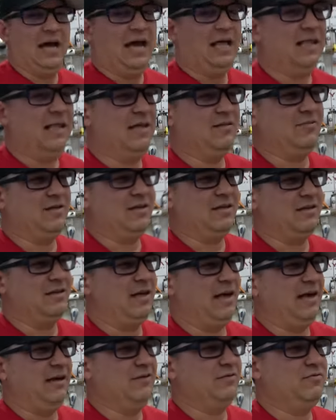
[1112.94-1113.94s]
I love it.
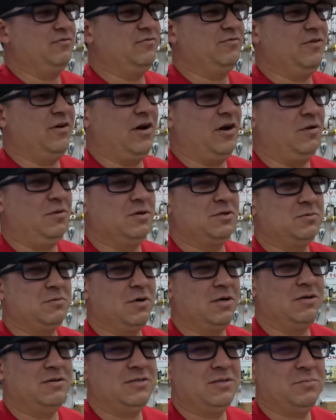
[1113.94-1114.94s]
I've always
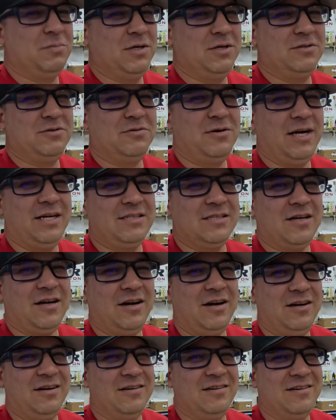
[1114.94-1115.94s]
wanted to build a race
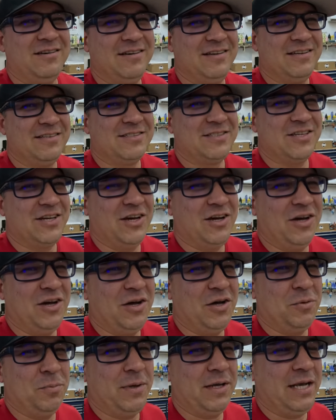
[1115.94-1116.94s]
car,
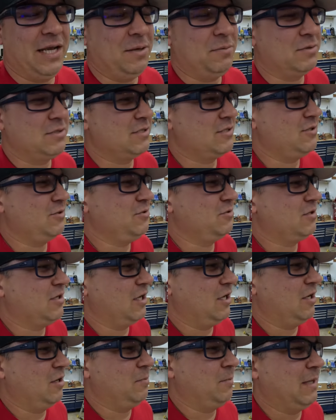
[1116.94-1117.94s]
so being able to
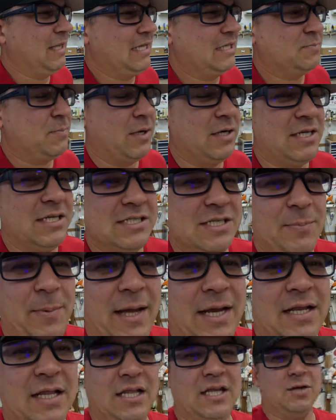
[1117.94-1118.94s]
come at least
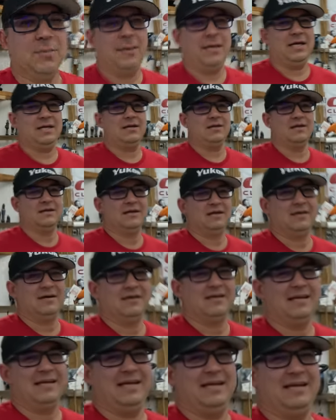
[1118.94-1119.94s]
participate a little bit
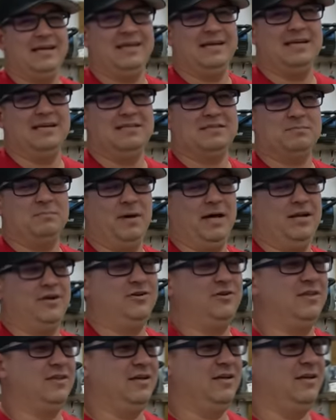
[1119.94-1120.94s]
is
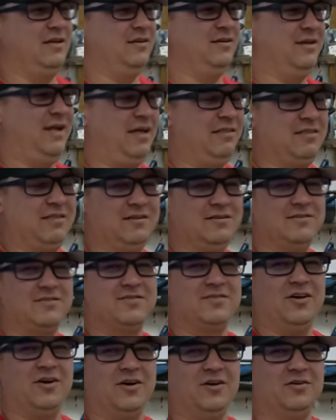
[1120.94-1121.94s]
better than nothing.
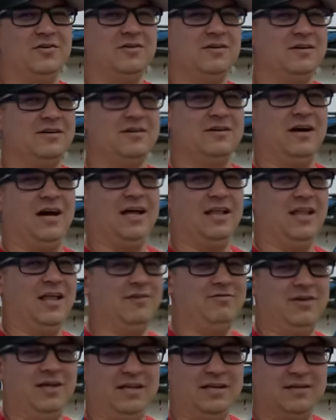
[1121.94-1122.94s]
So well, thanks, I
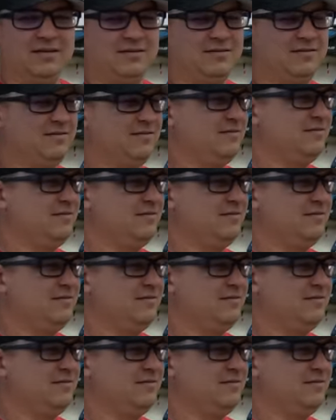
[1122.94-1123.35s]
love man. it.